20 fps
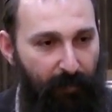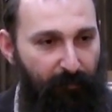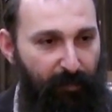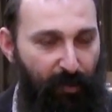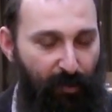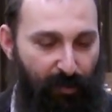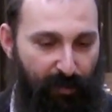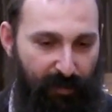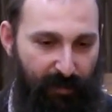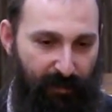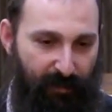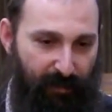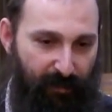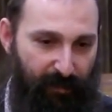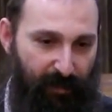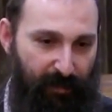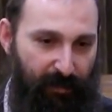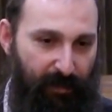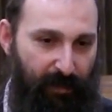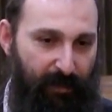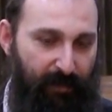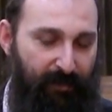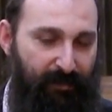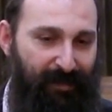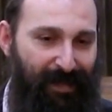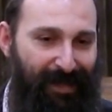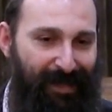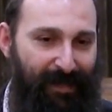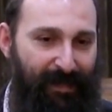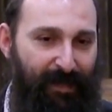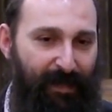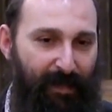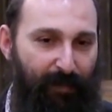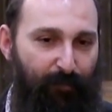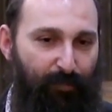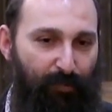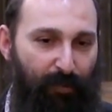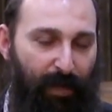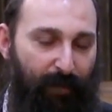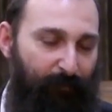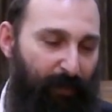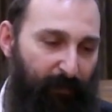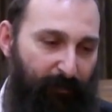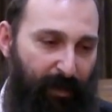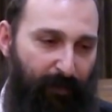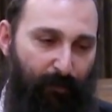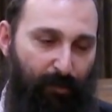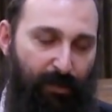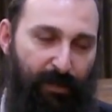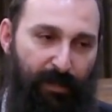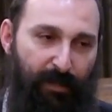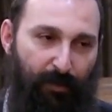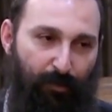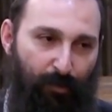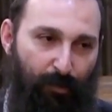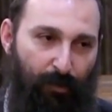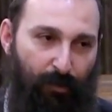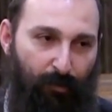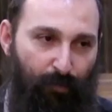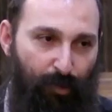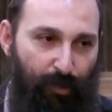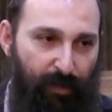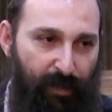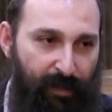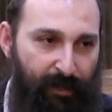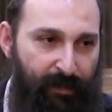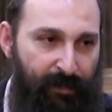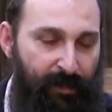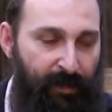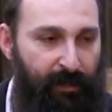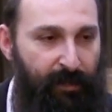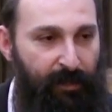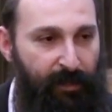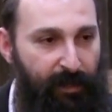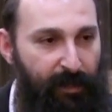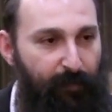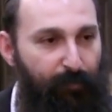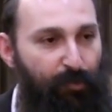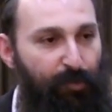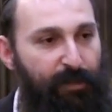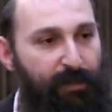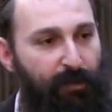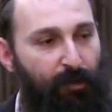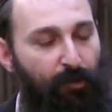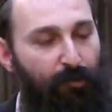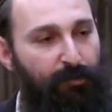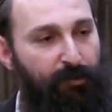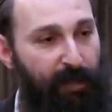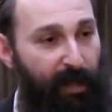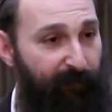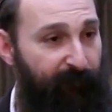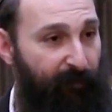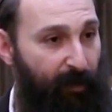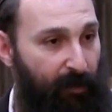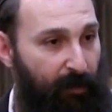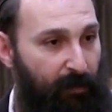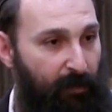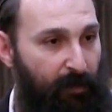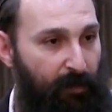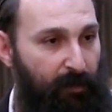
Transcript: Because it, in Hebrew, maybe I'm using the wrong word instinct. In Hebrew, it's called teva.